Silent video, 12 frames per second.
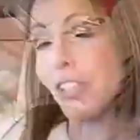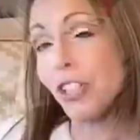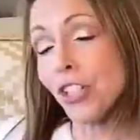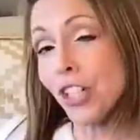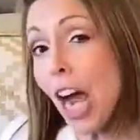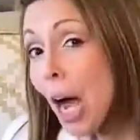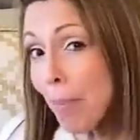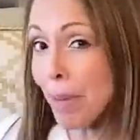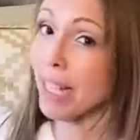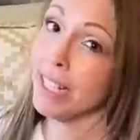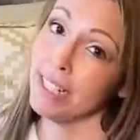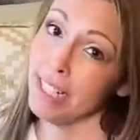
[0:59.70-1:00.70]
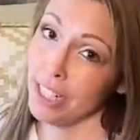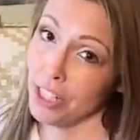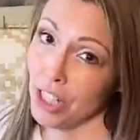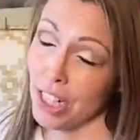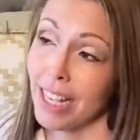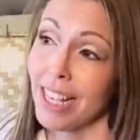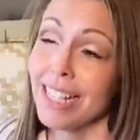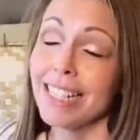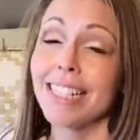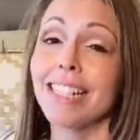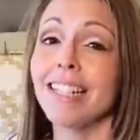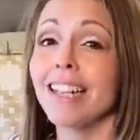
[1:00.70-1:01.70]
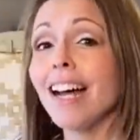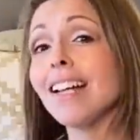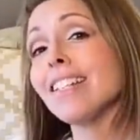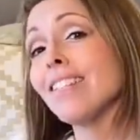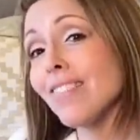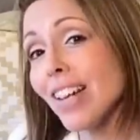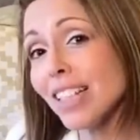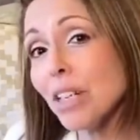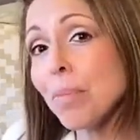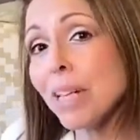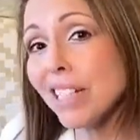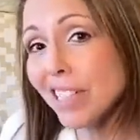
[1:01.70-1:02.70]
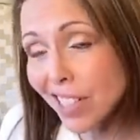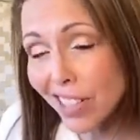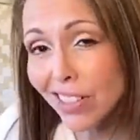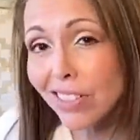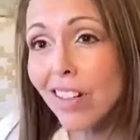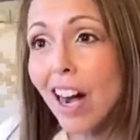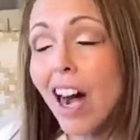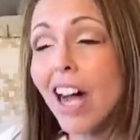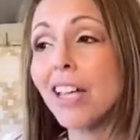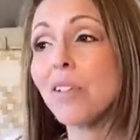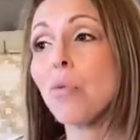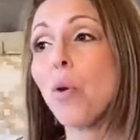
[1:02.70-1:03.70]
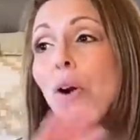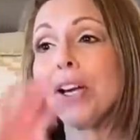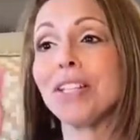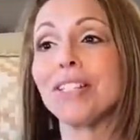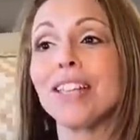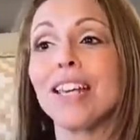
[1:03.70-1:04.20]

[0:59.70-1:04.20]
shopping addiction did not develop until I was